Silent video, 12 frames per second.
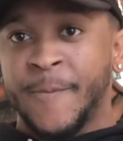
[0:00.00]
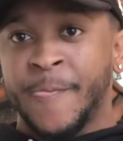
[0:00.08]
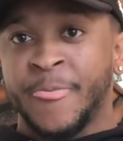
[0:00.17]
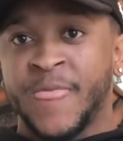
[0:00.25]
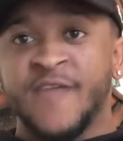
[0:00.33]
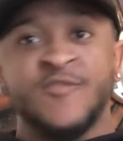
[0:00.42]

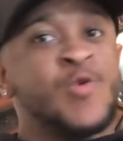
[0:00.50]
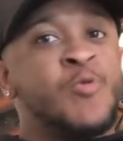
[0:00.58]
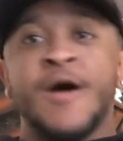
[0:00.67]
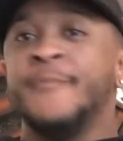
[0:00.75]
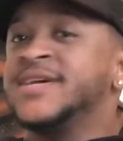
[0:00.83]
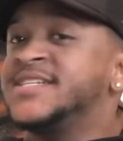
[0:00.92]
If you
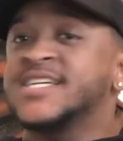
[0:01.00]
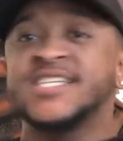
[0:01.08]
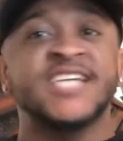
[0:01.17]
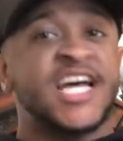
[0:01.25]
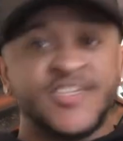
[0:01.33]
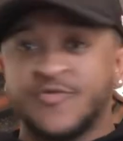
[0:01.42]
want to be
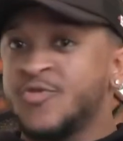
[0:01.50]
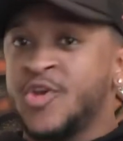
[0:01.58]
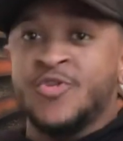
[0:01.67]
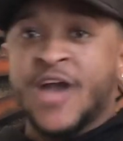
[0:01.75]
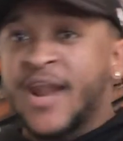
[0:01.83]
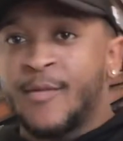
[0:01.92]
successful and you
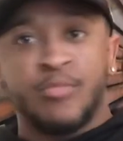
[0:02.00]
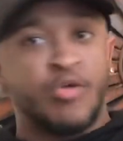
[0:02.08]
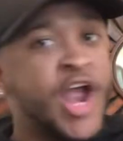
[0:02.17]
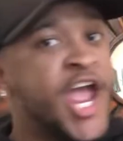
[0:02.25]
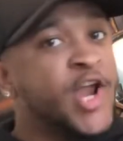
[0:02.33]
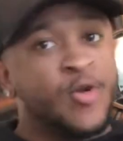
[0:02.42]
got a
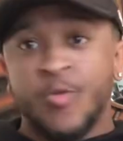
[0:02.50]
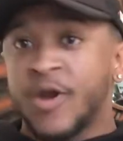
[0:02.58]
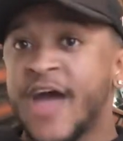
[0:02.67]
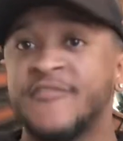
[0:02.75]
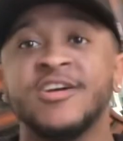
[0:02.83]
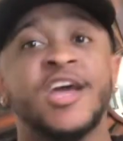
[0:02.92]
brand or
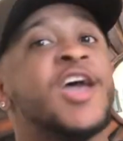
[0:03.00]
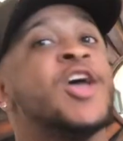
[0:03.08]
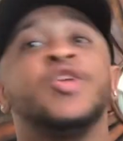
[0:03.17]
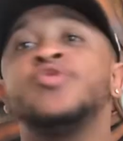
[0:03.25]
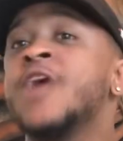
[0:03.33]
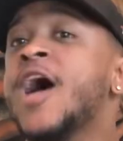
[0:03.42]
whatever,
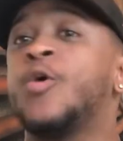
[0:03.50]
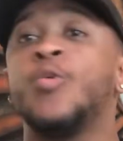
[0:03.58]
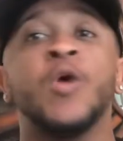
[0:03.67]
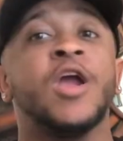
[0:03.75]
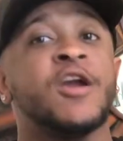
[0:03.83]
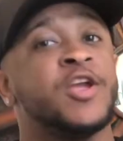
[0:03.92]
you got to
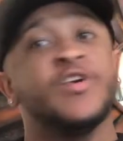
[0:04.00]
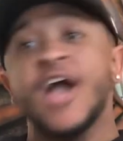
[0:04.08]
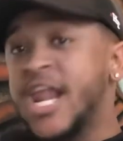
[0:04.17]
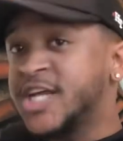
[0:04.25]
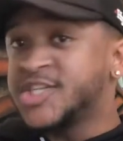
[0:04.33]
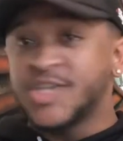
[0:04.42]
wear it. You got
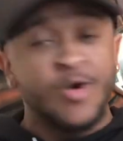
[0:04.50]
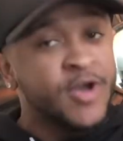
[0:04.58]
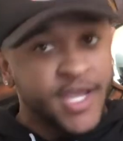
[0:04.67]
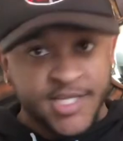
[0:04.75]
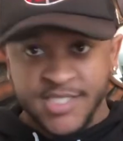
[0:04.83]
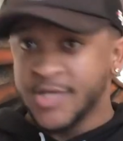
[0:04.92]
to
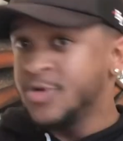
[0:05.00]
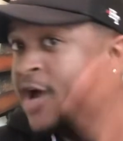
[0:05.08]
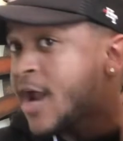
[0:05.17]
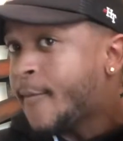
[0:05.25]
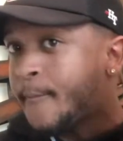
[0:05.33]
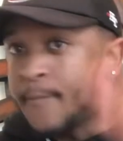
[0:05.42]
showcase it. You got
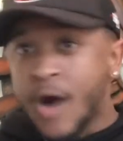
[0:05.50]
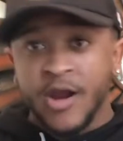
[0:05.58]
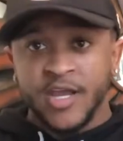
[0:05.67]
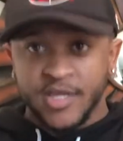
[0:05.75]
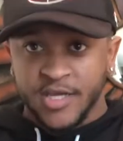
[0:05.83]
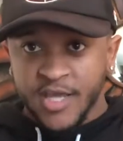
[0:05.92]
to market
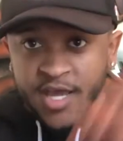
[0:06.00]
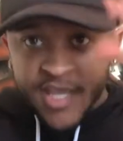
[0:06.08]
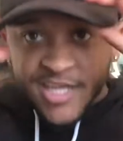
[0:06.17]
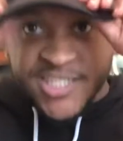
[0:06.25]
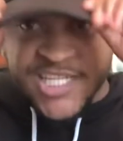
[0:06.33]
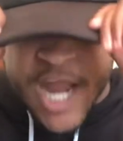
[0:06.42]
it.
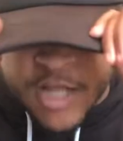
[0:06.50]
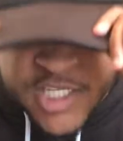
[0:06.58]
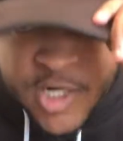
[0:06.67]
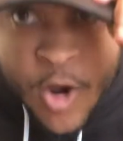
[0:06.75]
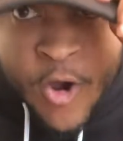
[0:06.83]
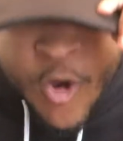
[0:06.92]
And shout out to the
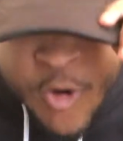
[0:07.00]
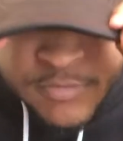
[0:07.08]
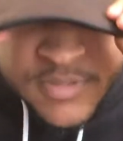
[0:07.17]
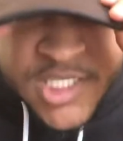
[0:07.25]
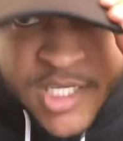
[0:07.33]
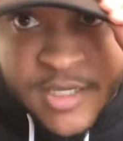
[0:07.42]
home
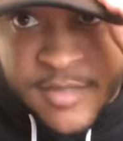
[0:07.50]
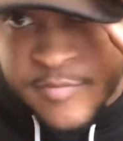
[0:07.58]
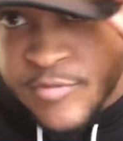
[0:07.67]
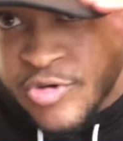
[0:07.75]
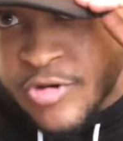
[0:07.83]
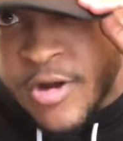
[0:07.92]
team.
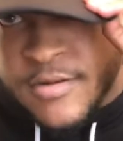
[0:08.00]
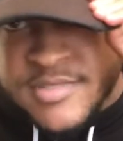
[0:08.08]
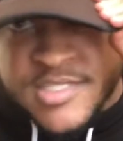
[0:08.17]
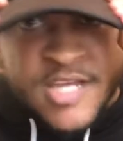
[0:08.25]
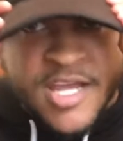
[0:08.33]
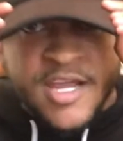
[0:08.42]
You know what I'm
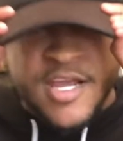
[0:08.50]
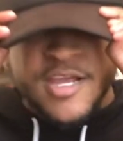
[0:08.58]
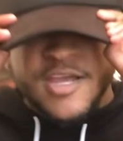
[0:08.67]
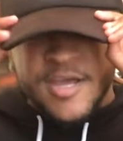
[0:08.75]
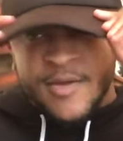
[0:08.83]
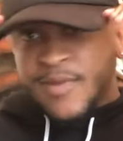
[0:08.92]
saying?
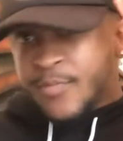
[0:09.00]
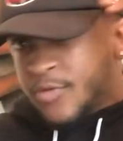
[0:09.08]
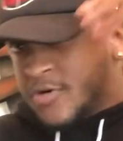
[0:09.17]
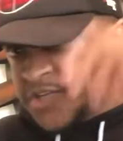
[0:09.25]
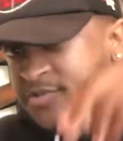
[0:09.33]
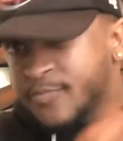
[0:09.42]
My
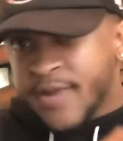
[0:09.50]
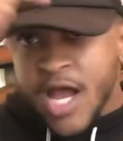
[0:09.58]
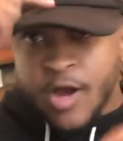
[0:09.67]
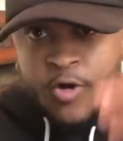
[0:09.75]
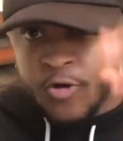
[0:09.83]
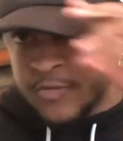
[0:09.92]
boys from back
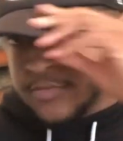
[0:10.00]
home.